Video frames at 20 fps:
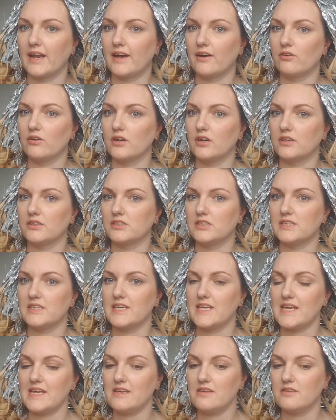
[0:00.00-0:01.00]
out
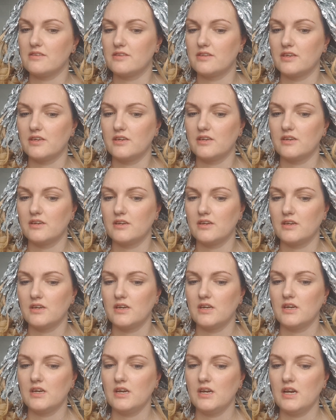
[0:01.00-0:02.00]
underneath
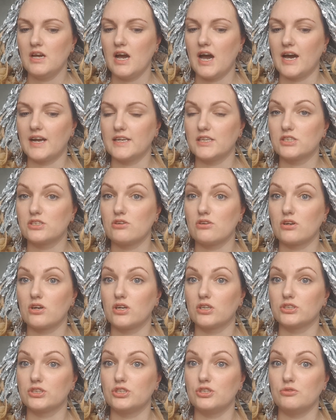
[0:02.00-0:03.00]
and it's not
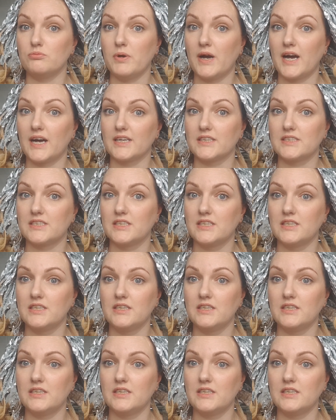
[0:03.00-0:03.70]
gone too bad.